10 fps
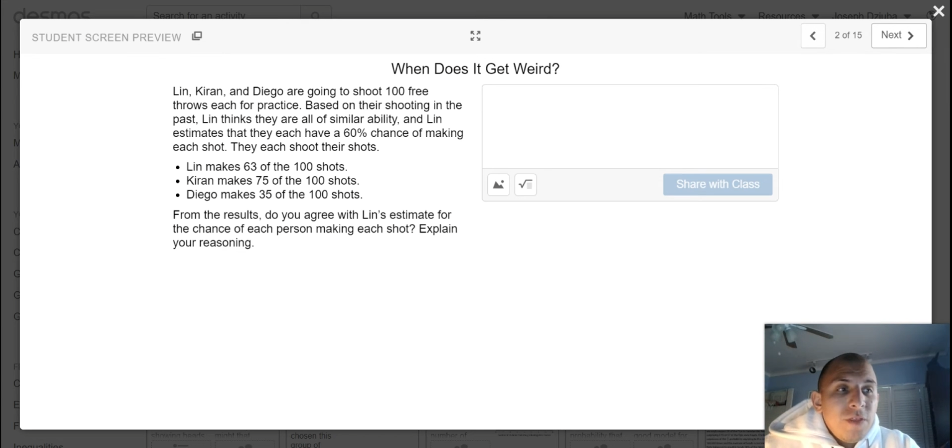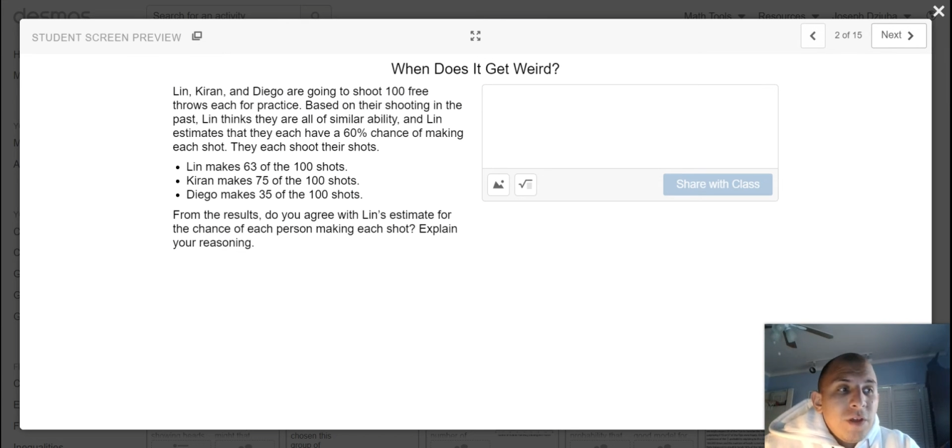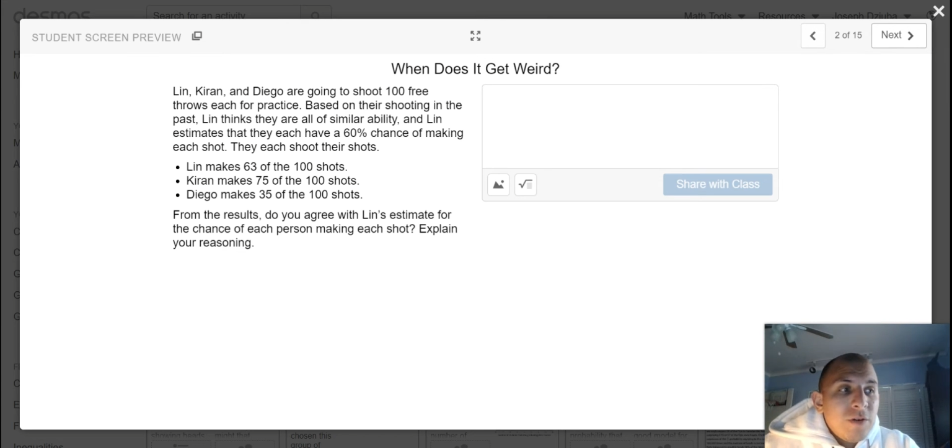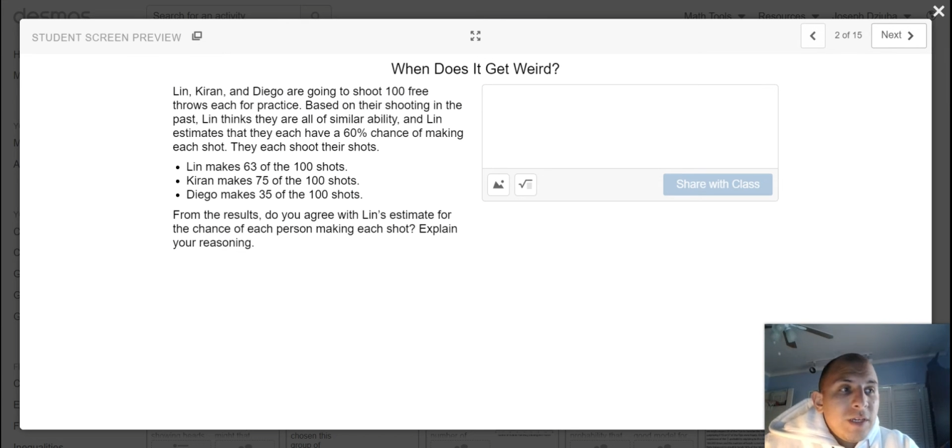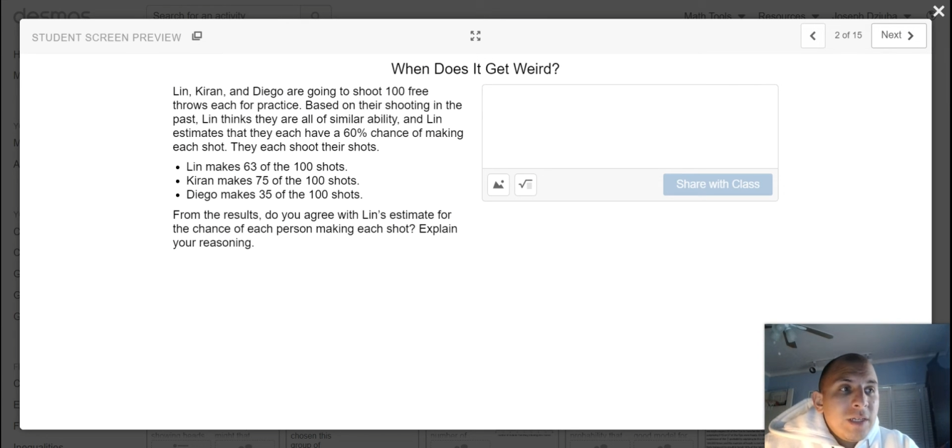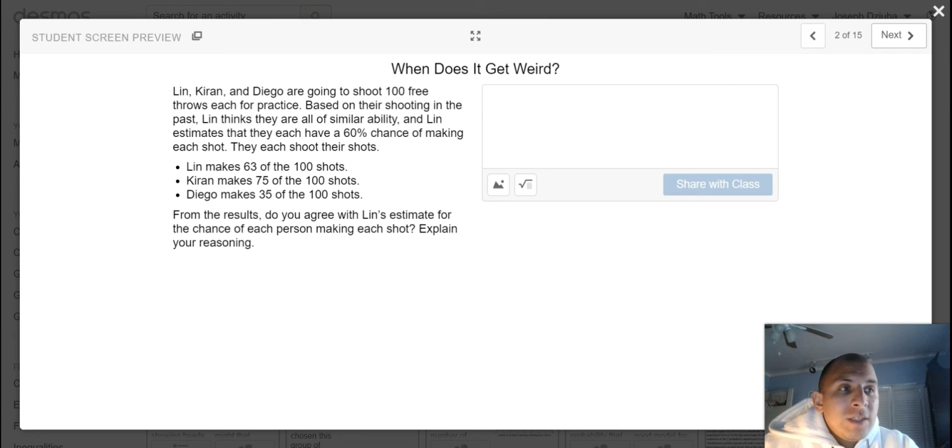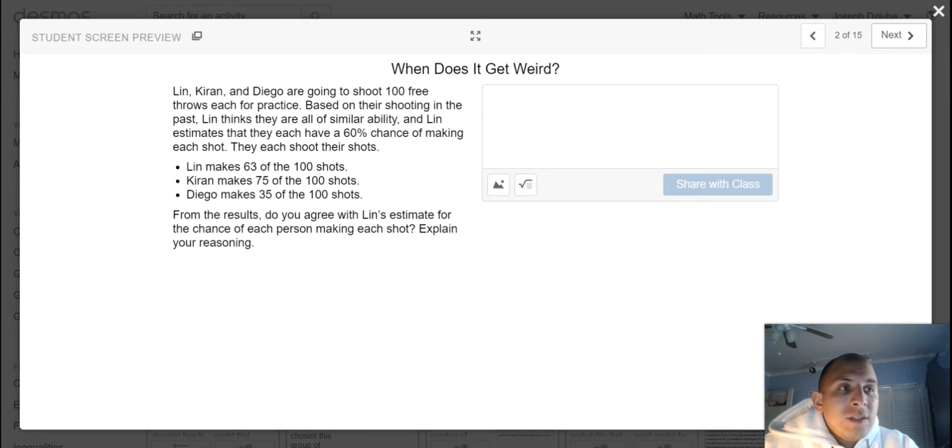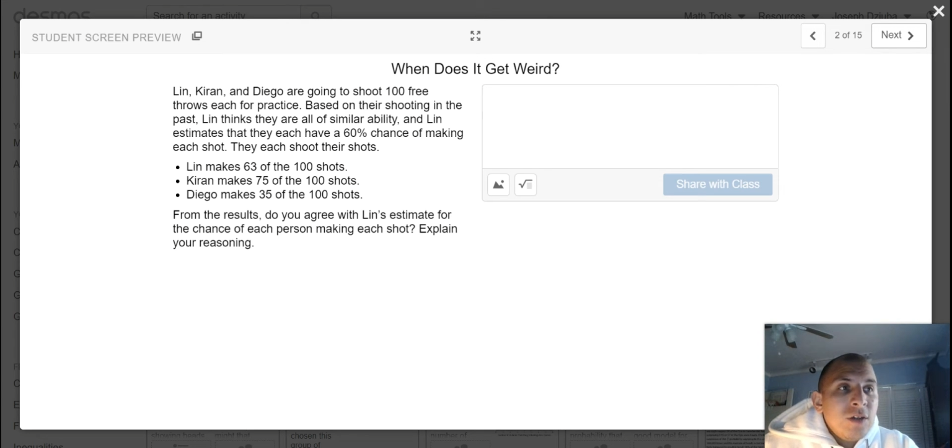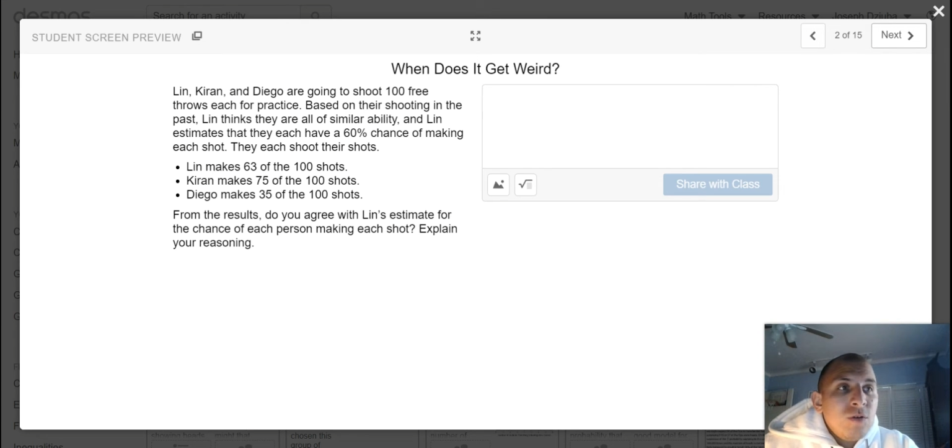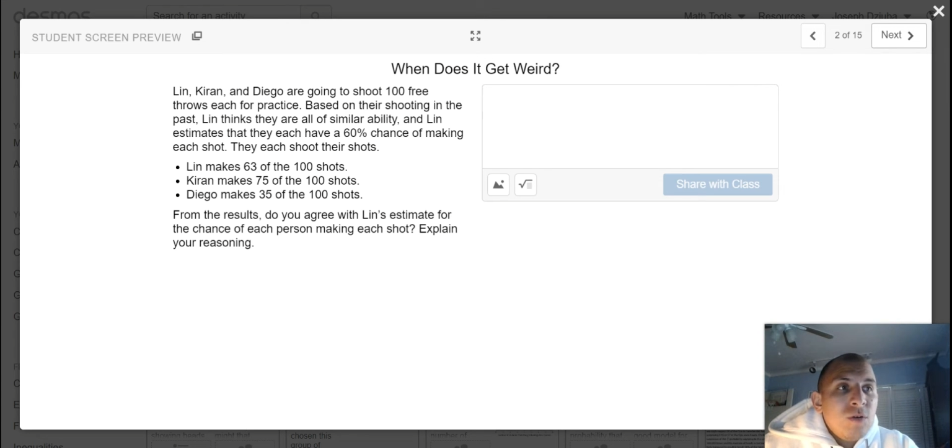there
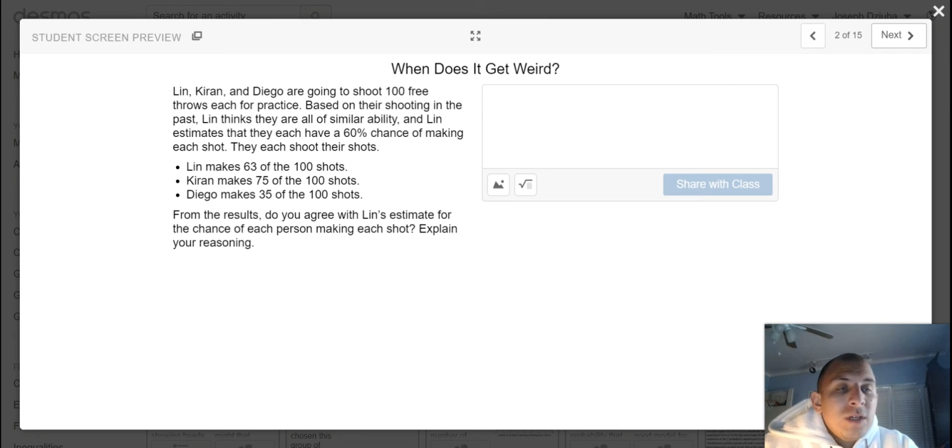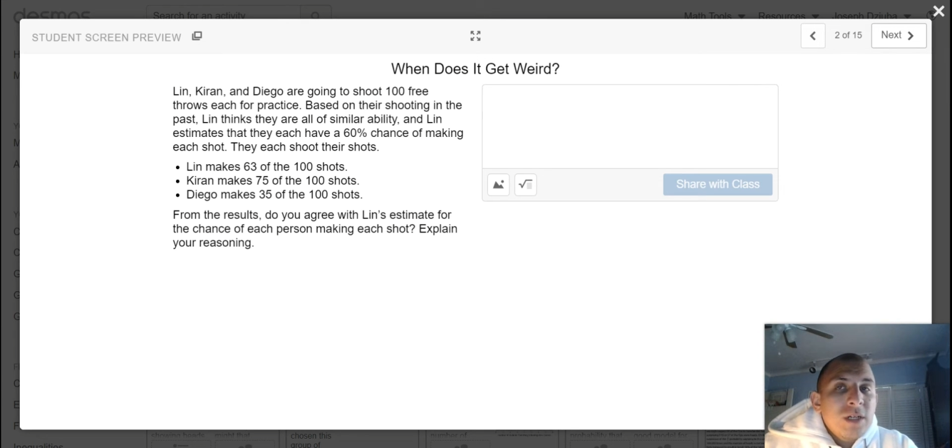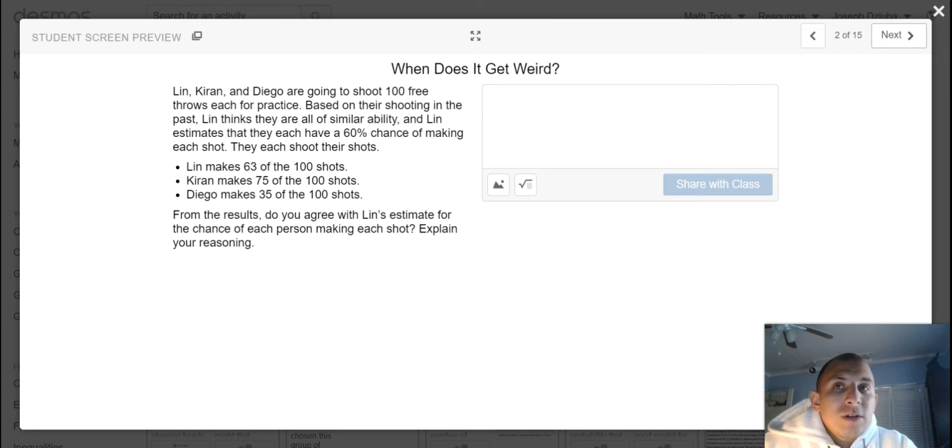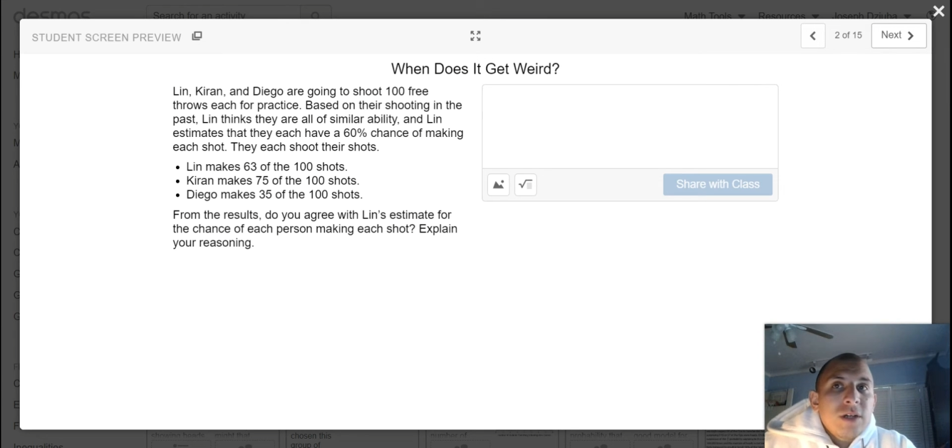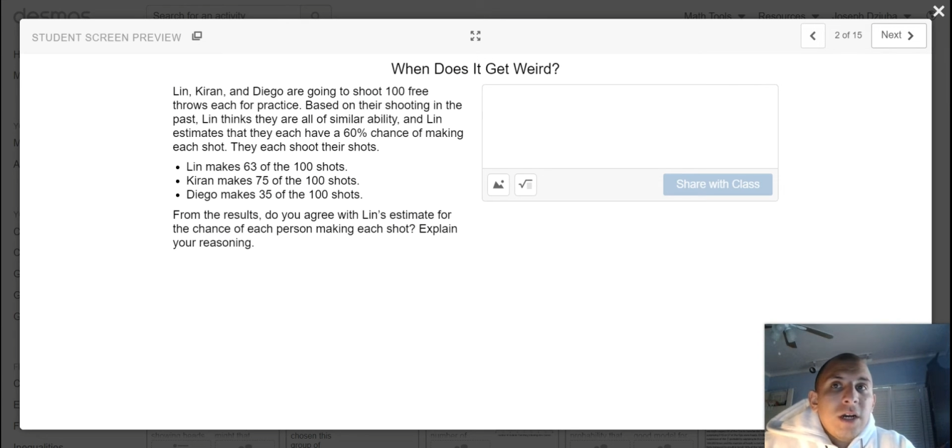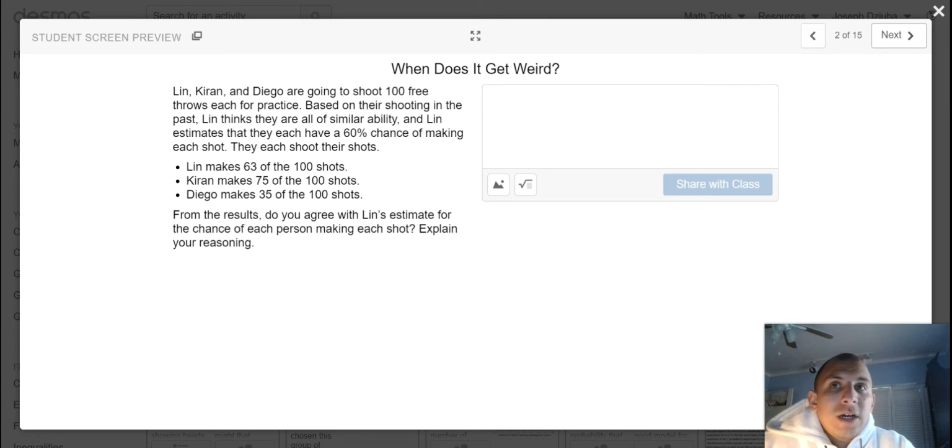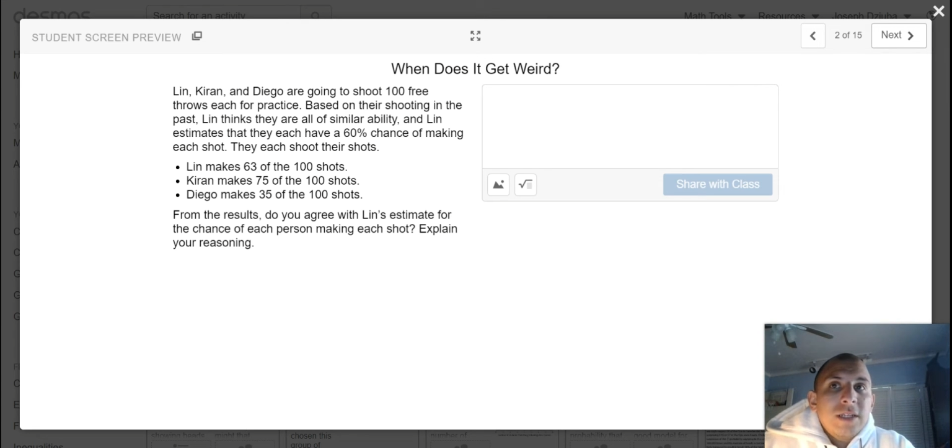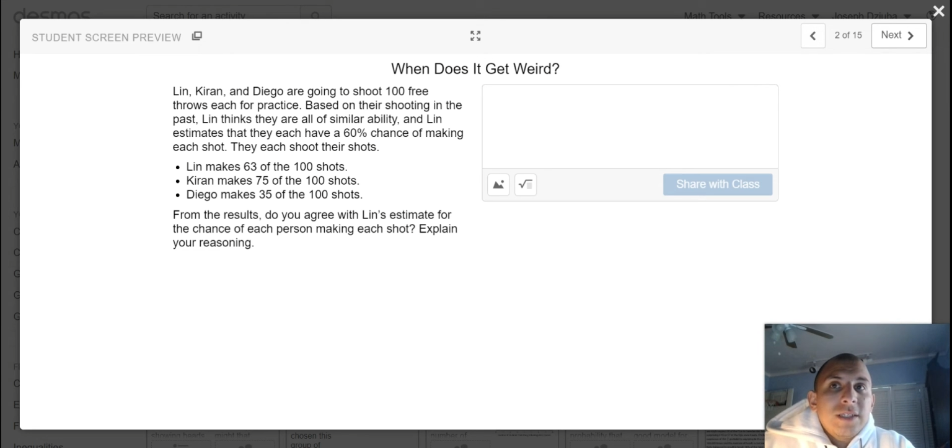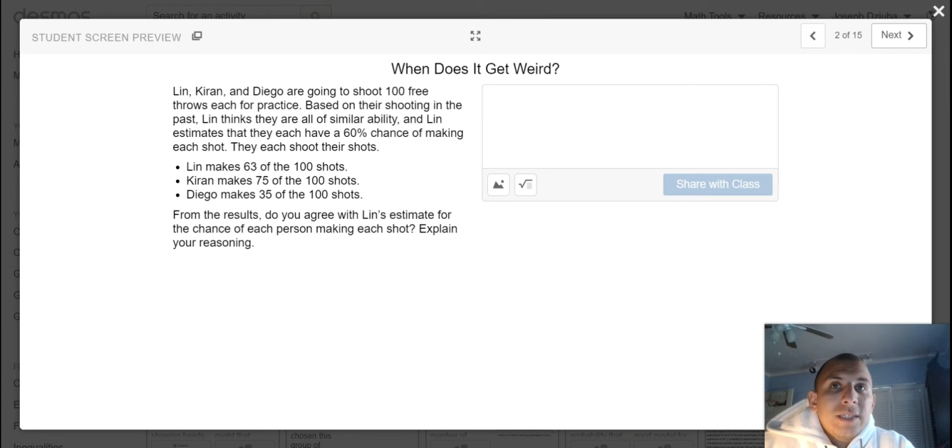is no clear-cut,